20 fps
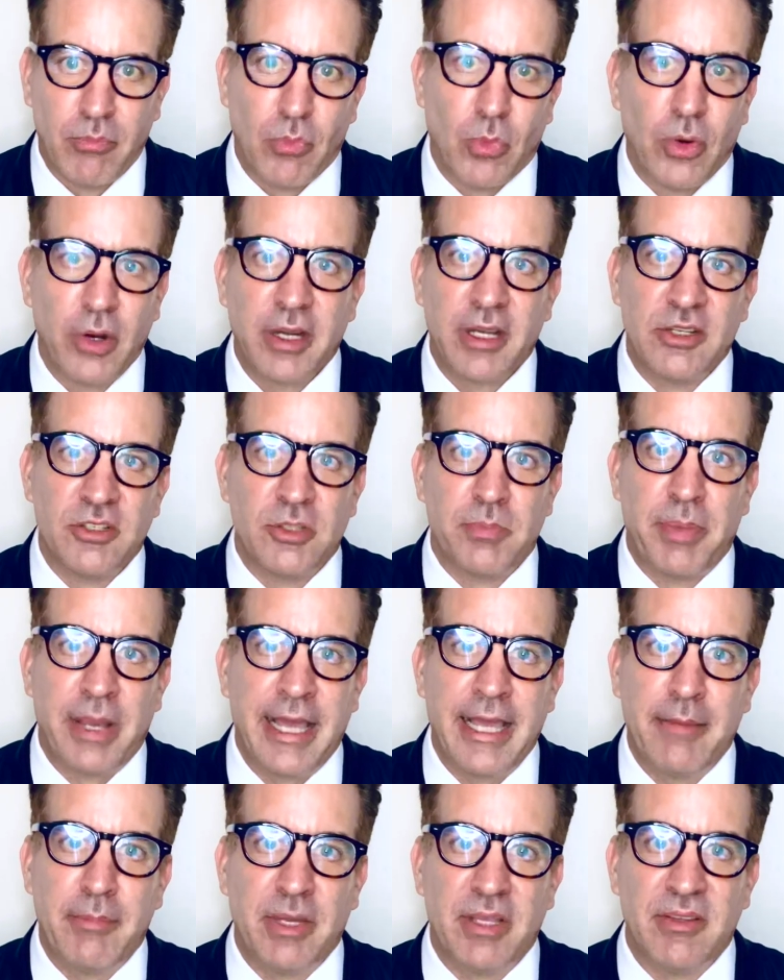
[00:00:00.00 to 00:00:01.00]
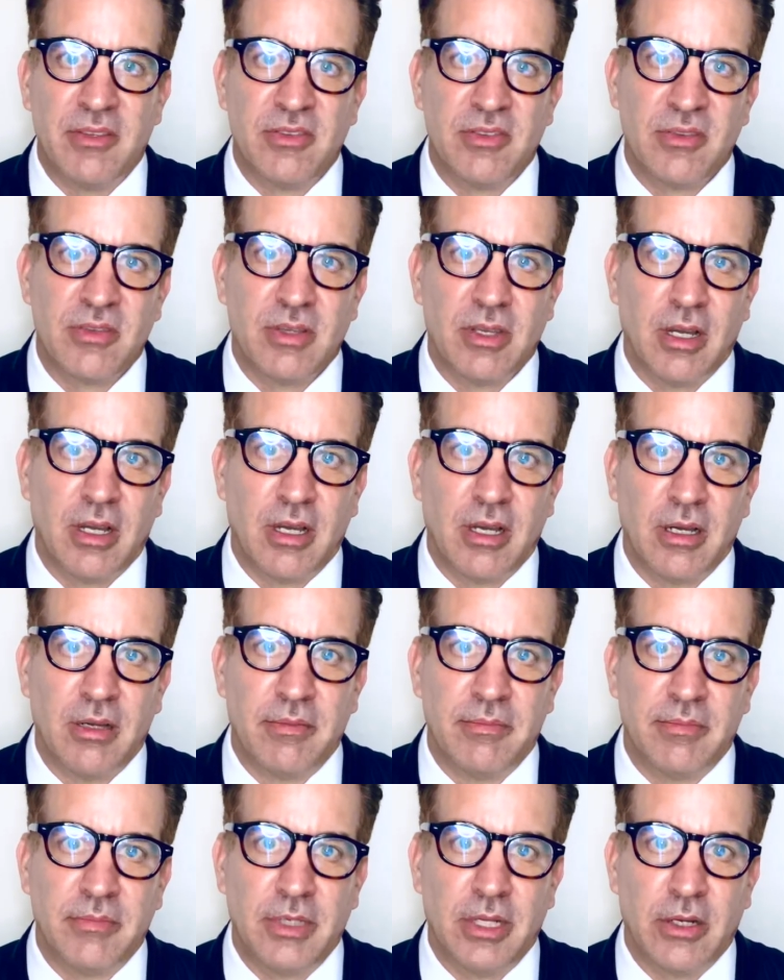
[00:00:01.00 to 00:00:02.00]
mortgage payments,
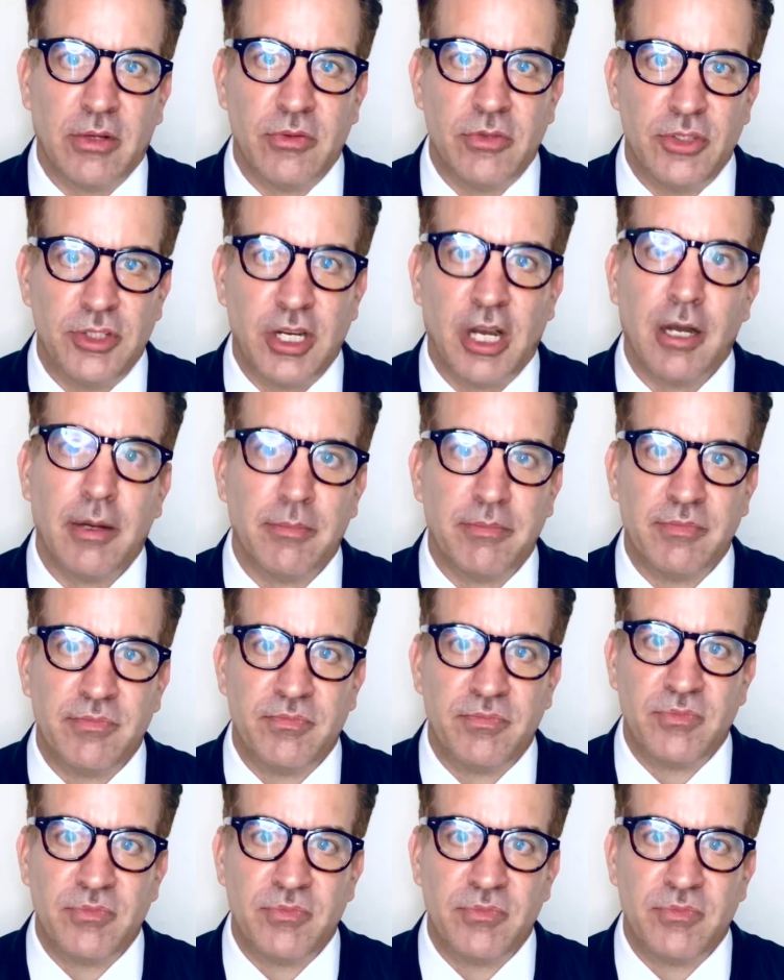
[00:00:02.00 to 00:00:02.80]
you know, jump